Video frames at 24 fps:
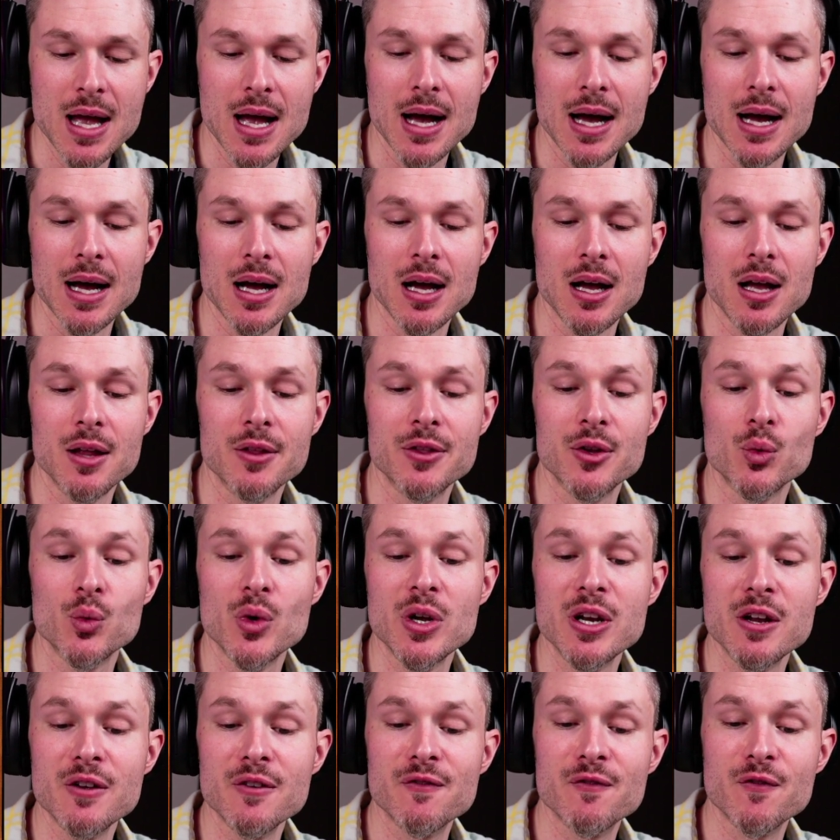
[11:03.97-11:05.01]
Uh, the
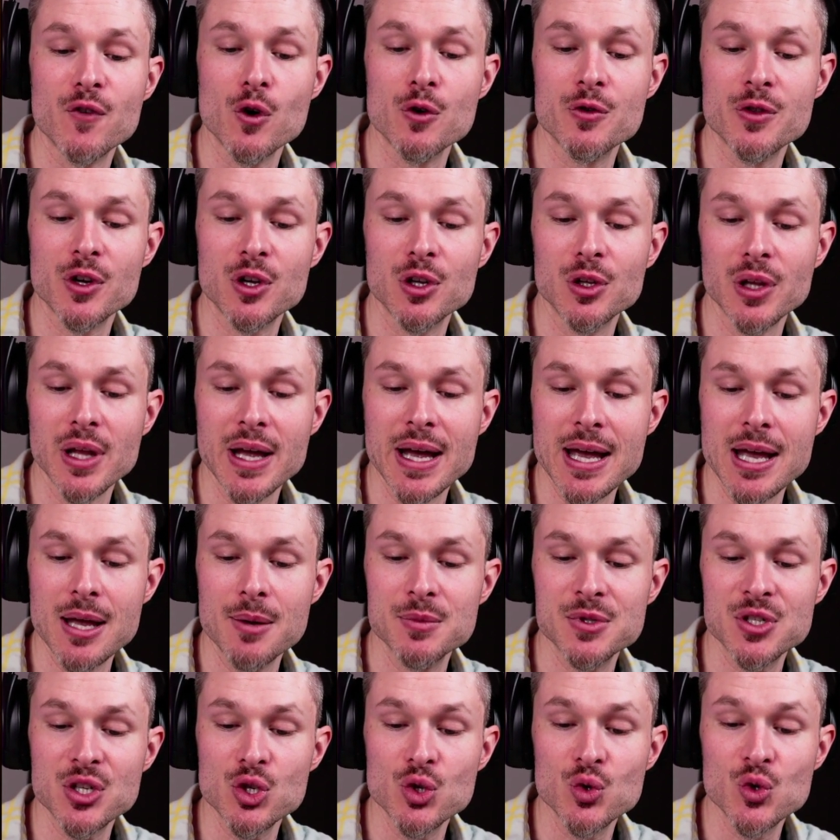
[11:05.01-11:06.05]
reading further
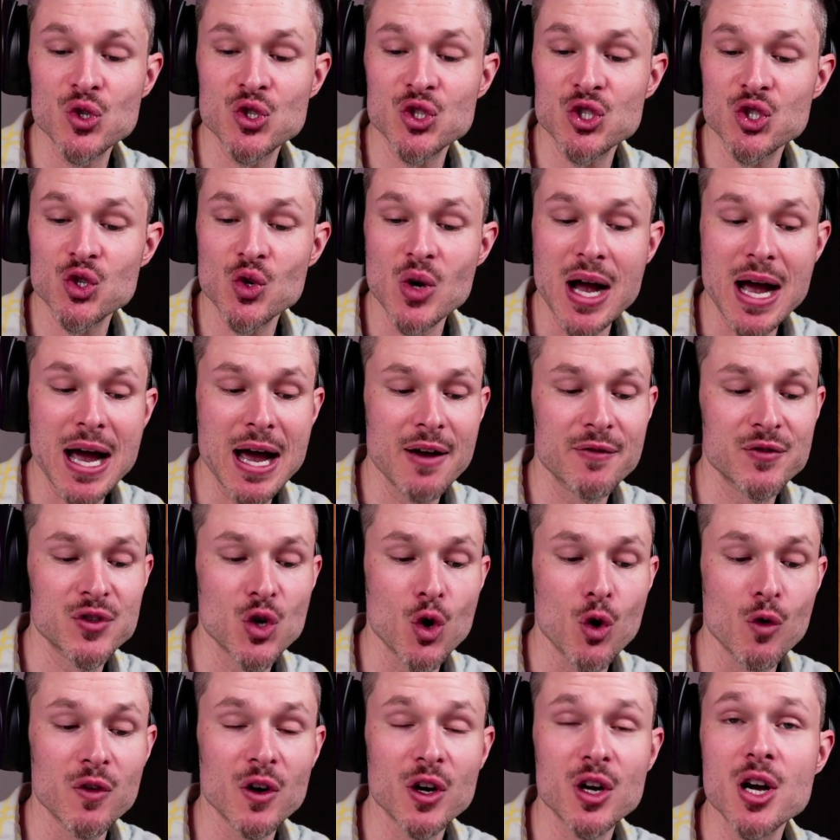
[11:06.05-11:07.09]
claims that you strive to
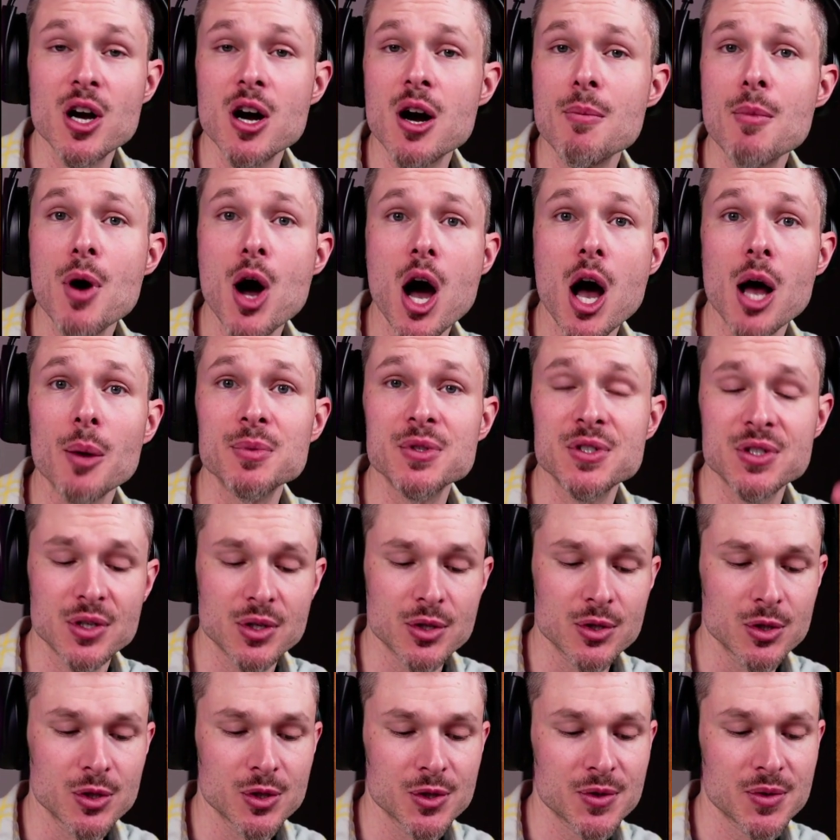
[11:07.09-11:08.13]
overcome
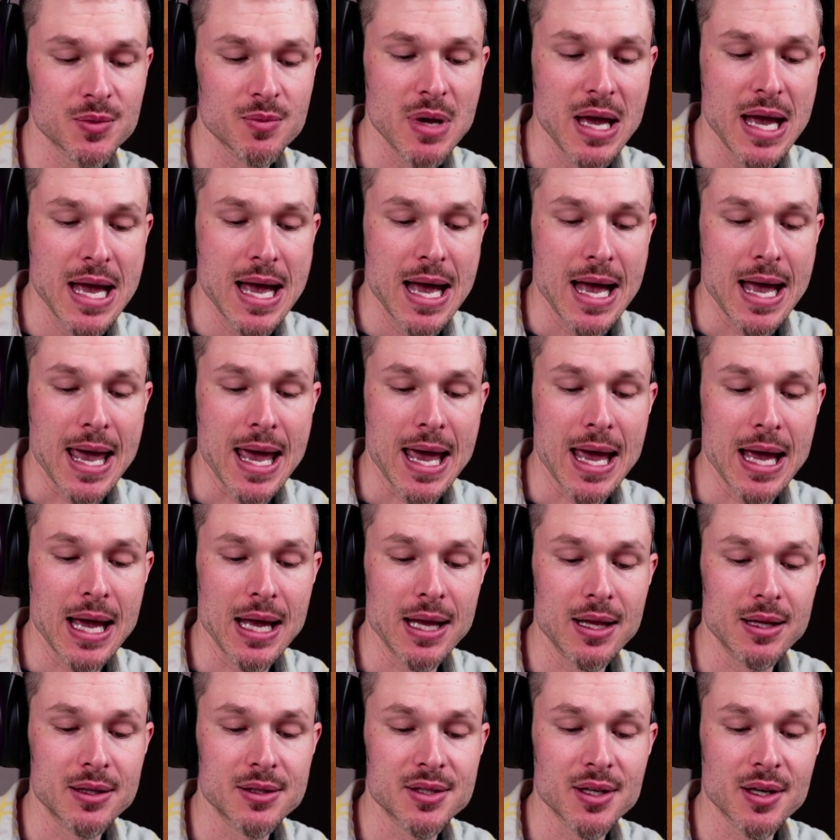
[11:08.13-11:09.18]
obstacles,
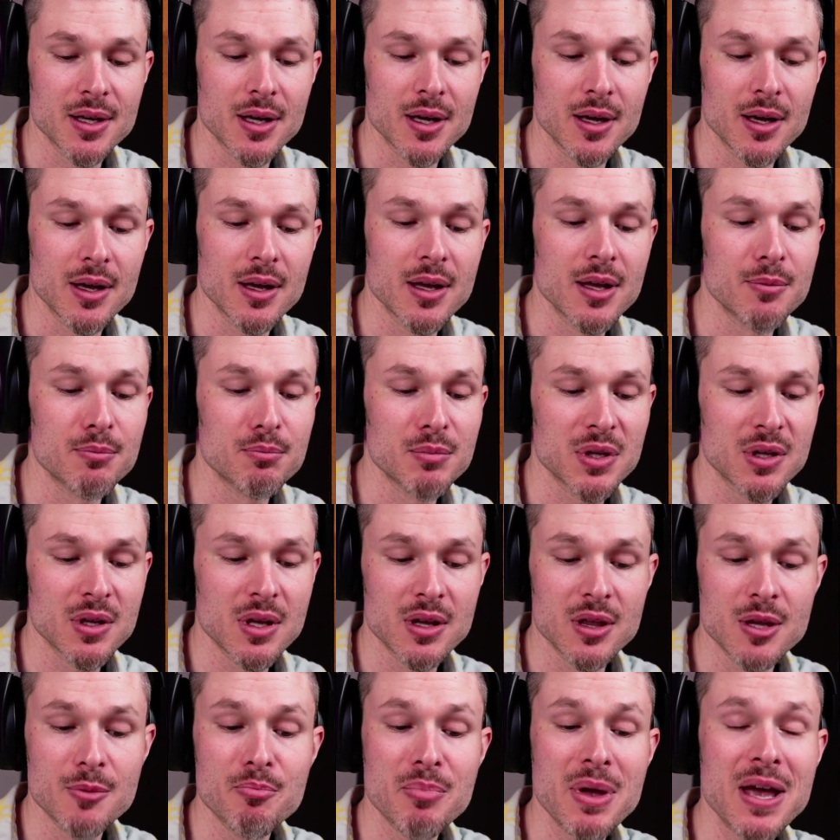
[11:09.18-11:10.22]
and uh, in,
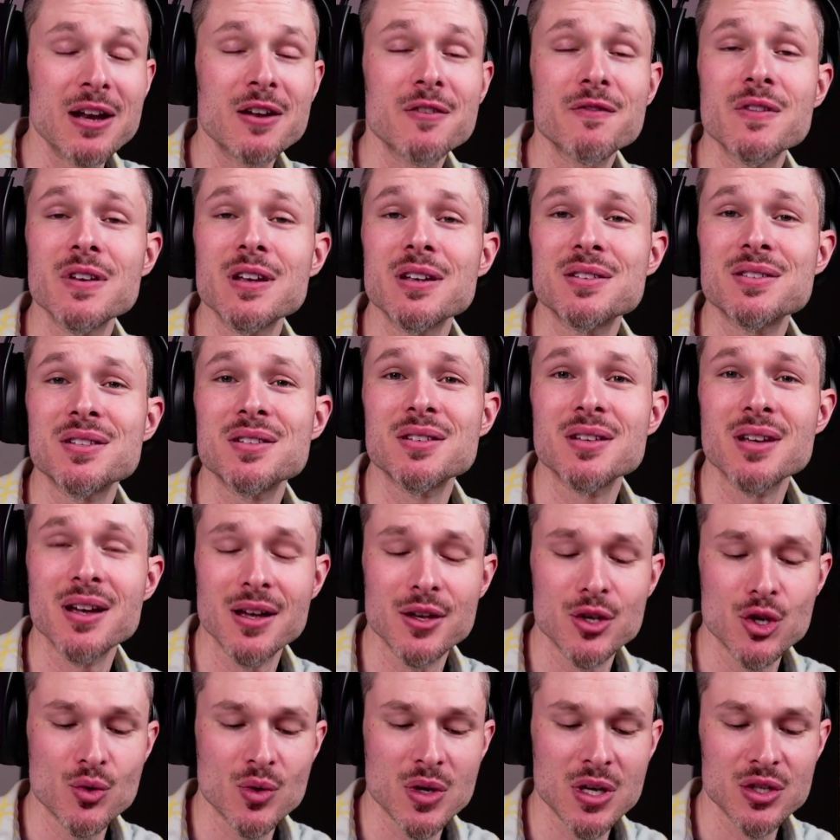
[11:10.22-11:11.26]
in the benefits uh,
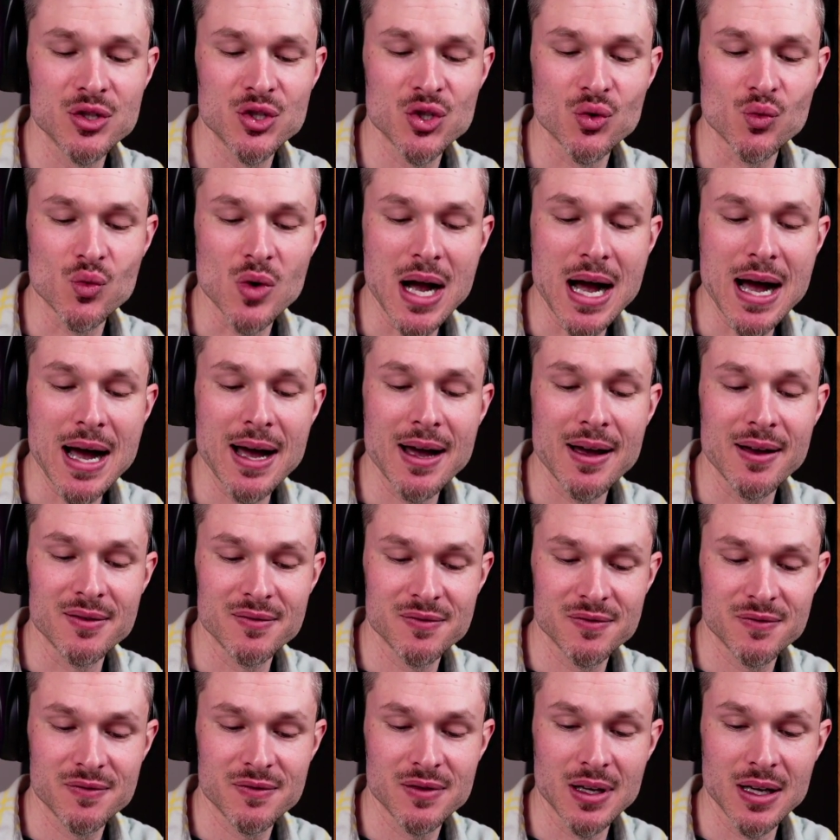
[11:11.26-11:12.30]
you can
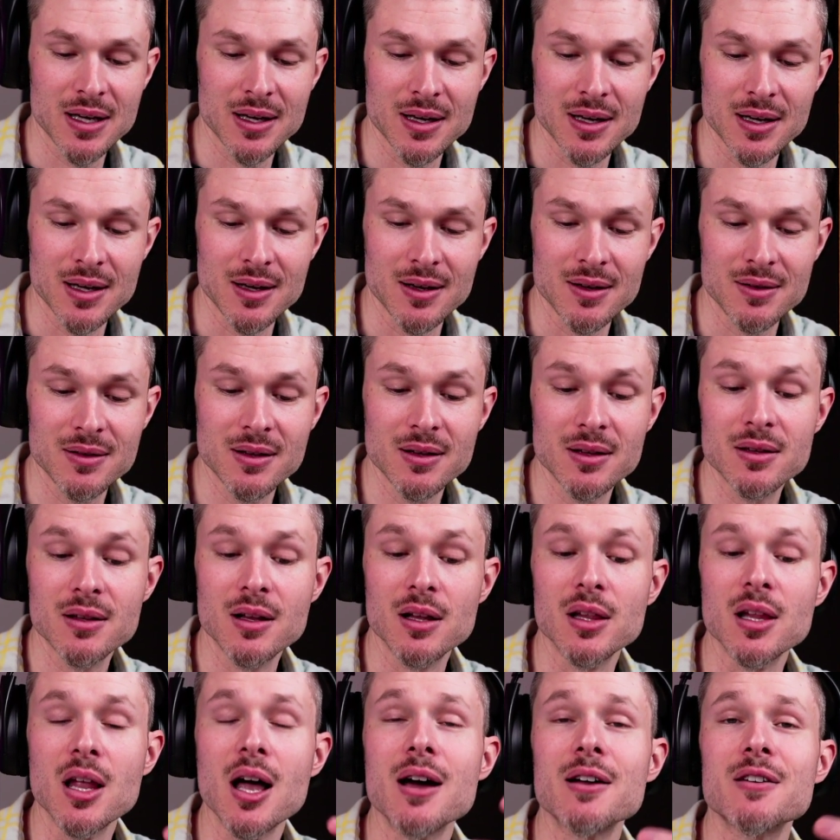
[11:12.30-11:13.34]
derive uh,
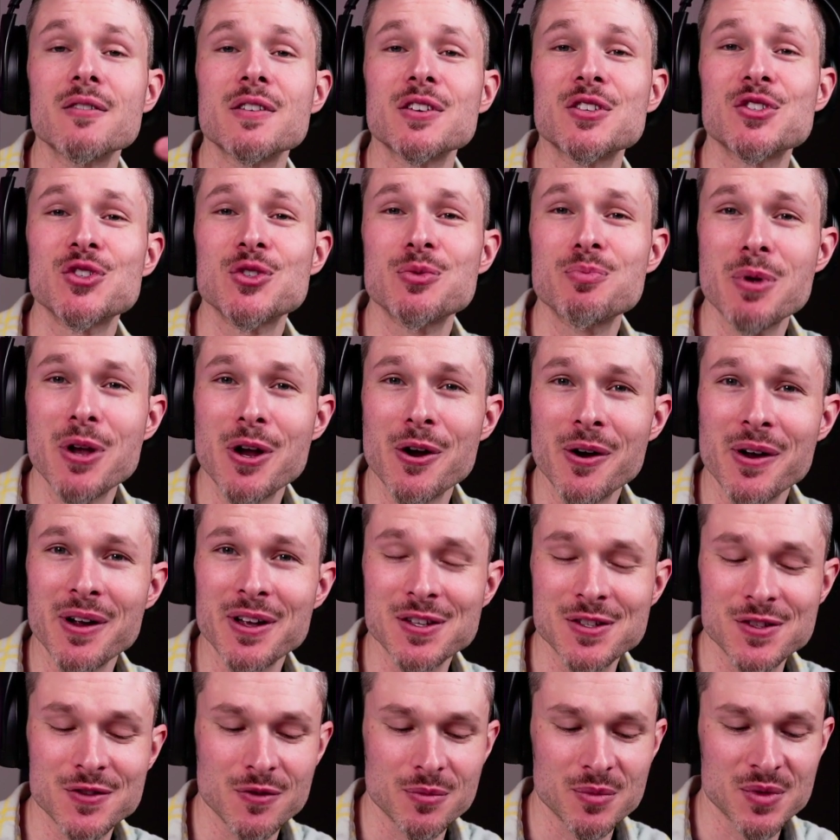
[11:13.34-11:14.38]
a lot of
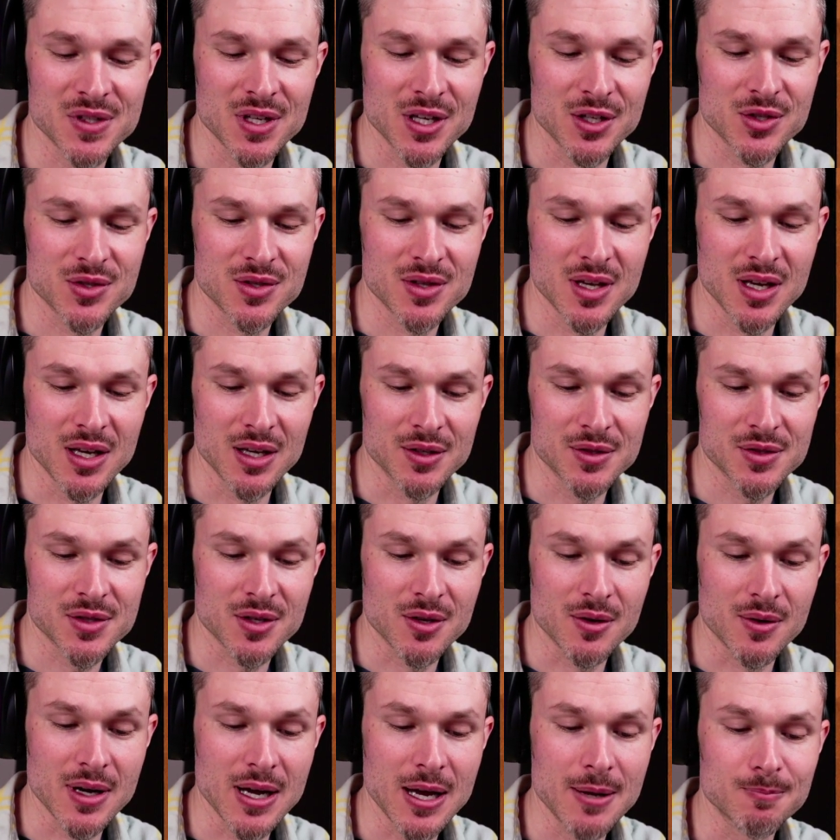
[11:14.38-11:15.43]
experience from such things,
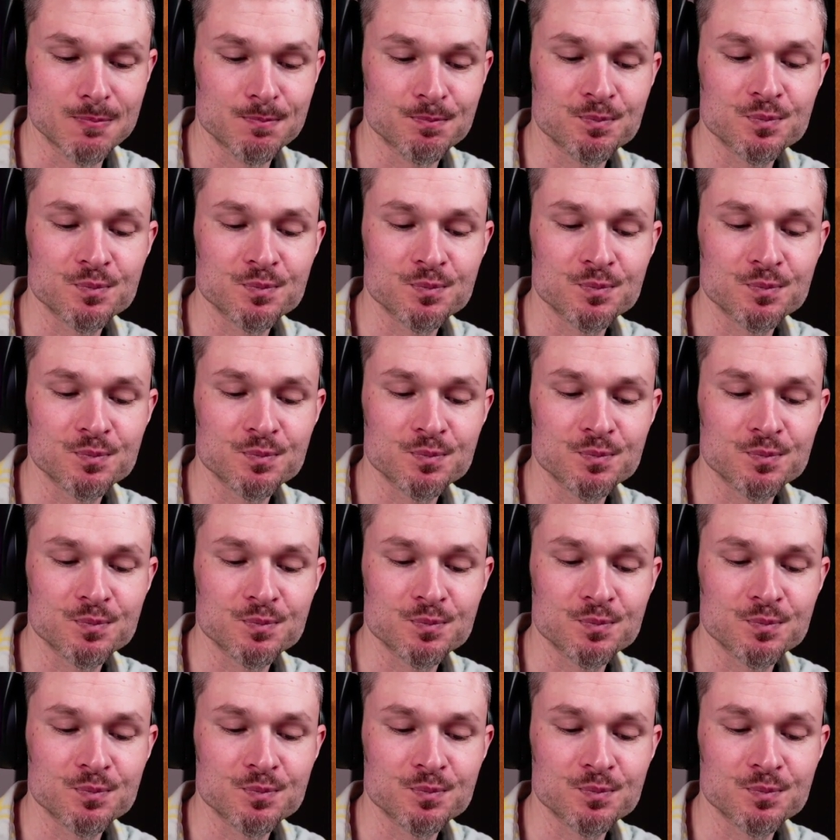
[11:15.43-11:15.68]
all right?